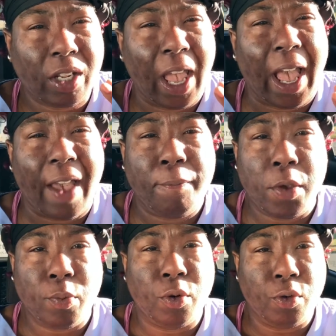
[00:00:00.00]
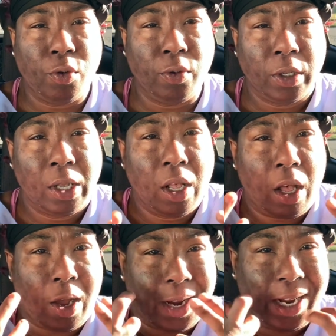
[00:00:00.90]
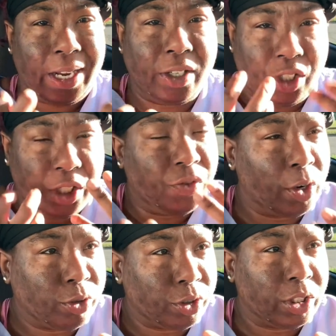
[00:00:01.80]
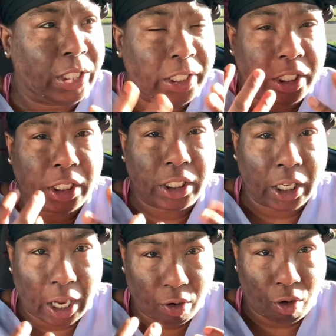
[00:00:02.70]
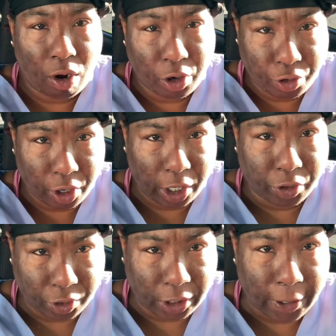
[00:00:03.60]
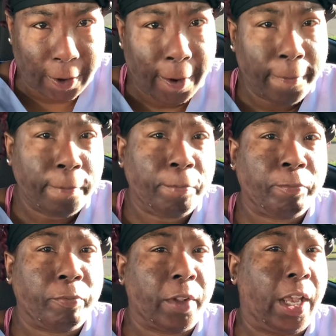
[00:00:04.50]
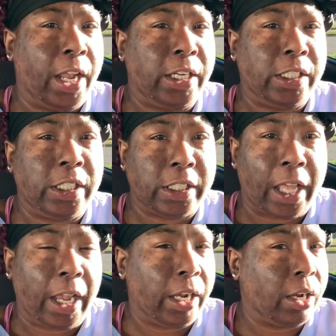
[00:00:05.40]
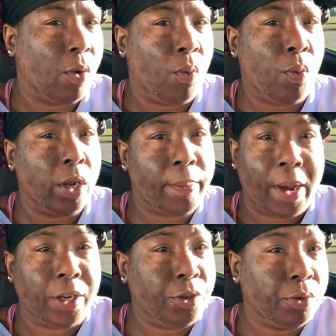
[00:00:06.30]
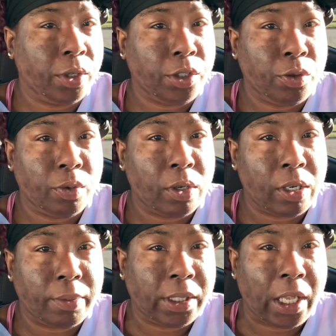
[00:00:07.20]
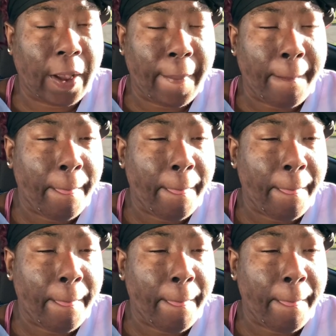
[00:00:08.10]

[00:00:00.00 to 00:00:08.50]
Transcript: I have people who are energy vultures. They just suck out all your energy. And it's just like, what am I doing? You know what I'm saying?